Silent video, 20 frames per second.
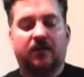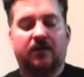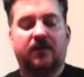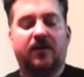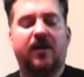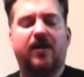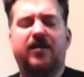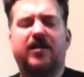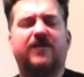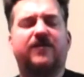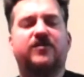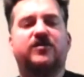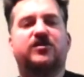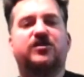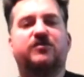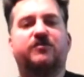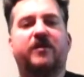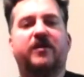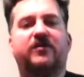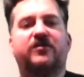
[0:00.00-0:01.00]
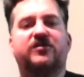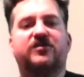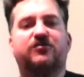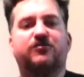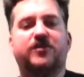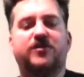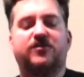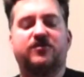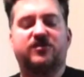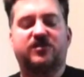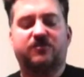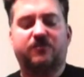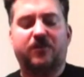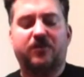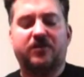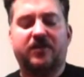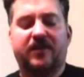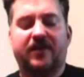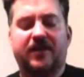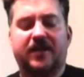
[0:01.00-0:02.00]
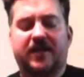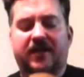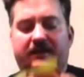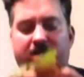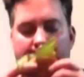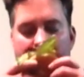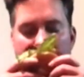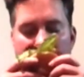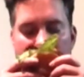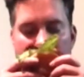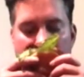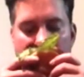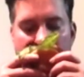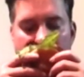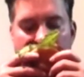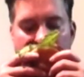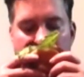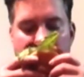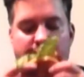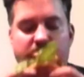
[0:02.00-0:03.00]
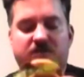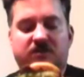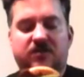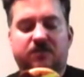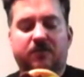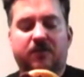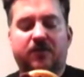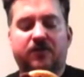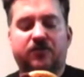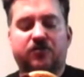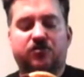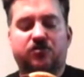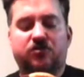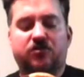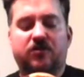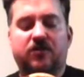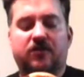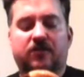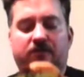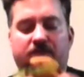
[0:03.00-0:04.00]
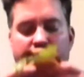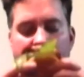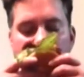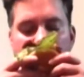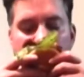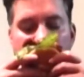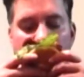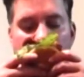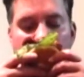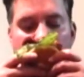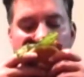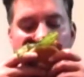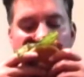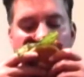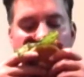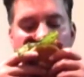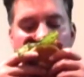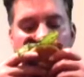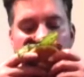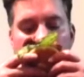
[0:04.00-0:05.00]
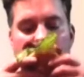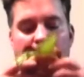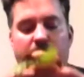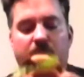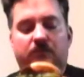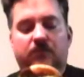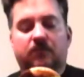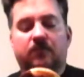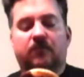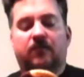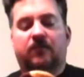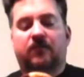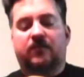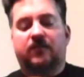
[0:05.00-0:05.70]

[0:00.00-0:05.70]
God, it even smells sweet. You can smell the honey. You can smell the sugar. You